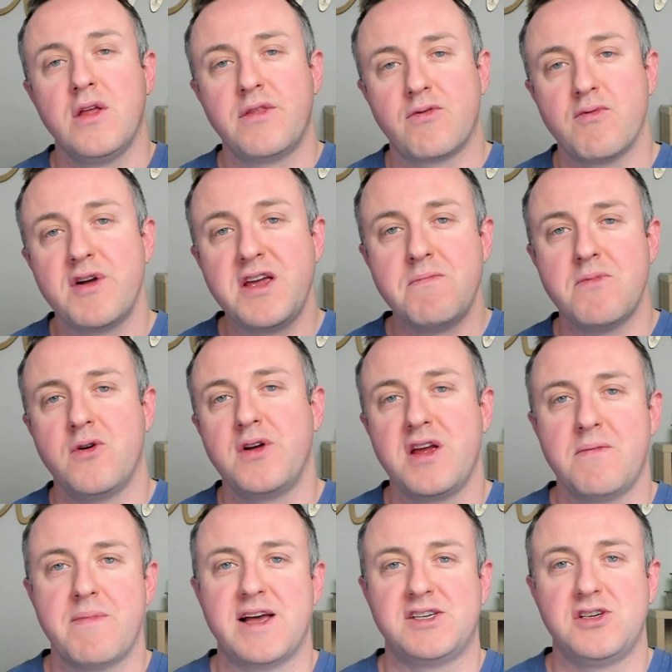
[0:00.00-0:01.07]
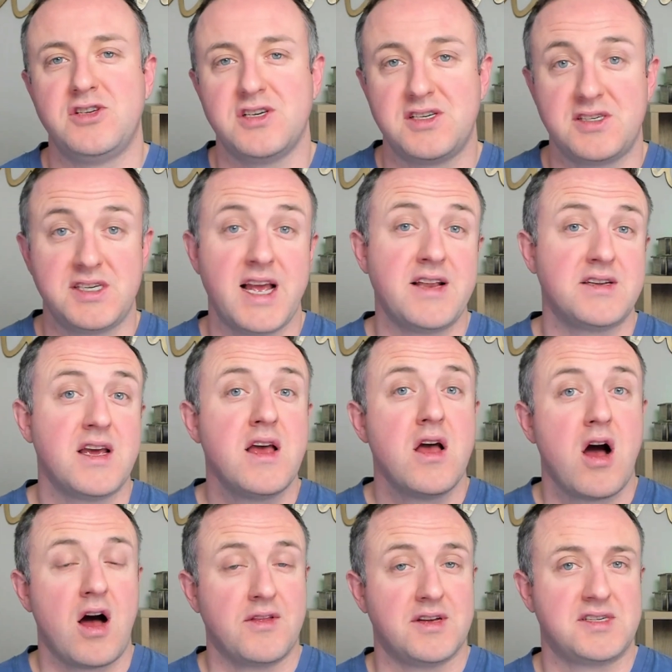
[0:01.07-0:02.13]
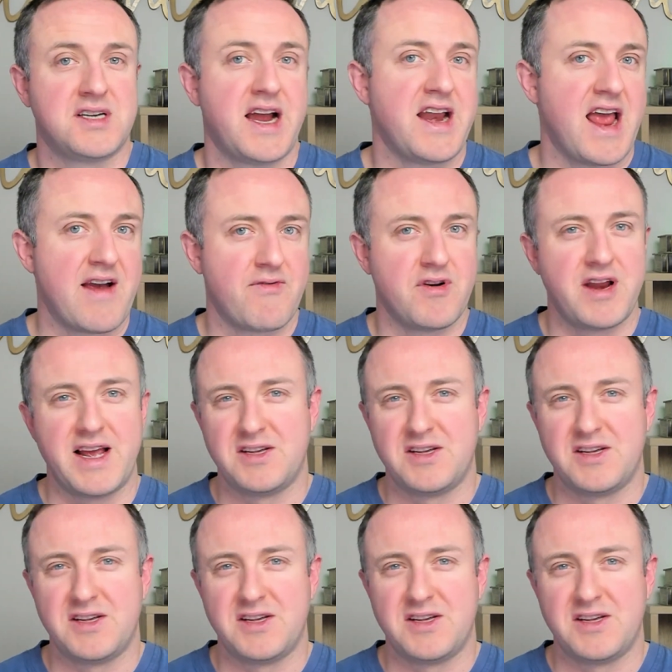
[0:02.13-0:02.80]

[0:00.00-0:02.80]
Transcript: 3 million messages sent on the site every day.